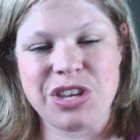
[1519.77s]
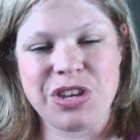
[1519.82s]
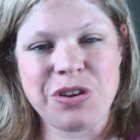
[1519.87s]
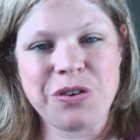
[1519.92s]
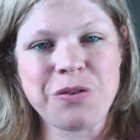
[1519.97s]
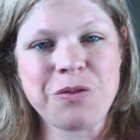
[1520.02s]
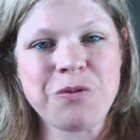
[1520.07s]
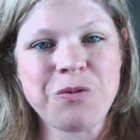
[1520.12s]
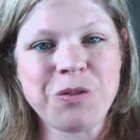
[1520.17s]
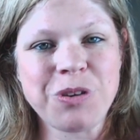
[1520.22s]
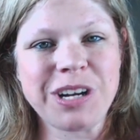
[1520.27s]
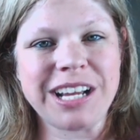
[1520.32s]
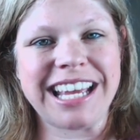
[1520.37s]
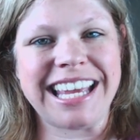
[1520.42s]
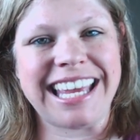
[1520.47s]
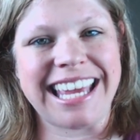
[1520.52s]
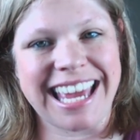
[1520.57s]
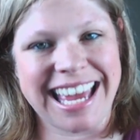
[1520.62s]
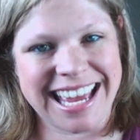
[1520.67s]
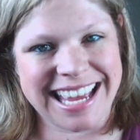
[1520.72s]
you
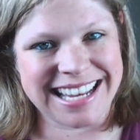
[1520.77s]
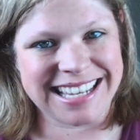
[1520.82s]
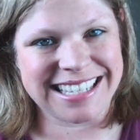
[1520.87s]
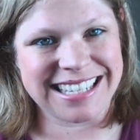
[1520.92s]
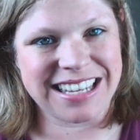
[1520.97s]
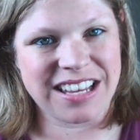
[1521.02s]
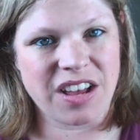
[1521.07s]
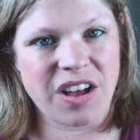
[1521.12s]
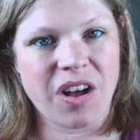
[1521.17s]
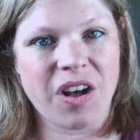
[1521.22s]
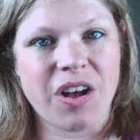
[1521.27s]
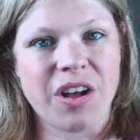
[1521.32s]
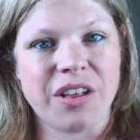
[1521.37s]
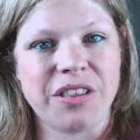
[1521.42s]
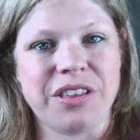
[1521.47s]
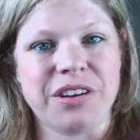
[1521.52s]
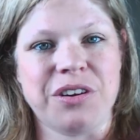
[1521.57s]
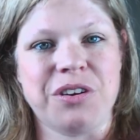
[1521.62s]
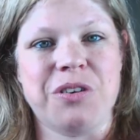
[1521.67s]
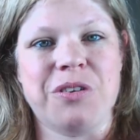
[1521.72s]
forget
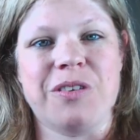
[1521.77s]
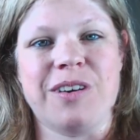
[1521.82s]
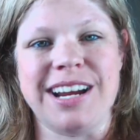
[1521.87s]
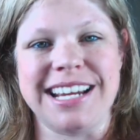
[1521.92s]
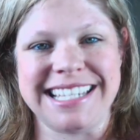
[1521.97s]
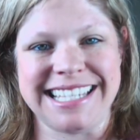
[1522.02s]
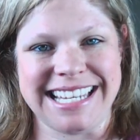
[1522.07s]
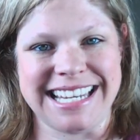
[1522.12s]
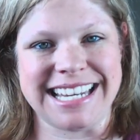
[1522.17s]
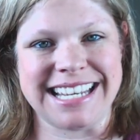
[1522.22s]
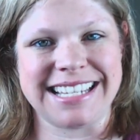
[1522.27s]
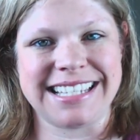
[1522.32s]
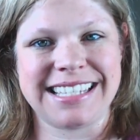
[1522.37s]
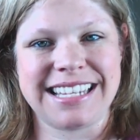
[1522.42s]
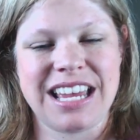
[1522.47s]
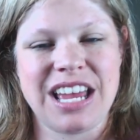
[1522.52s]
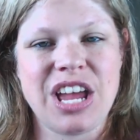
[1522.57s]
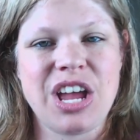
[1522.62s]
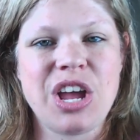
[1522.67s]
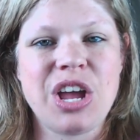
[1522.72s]
all the
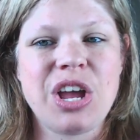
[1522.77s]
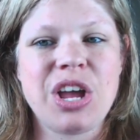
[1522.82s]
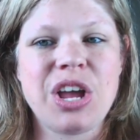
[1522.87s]
craziness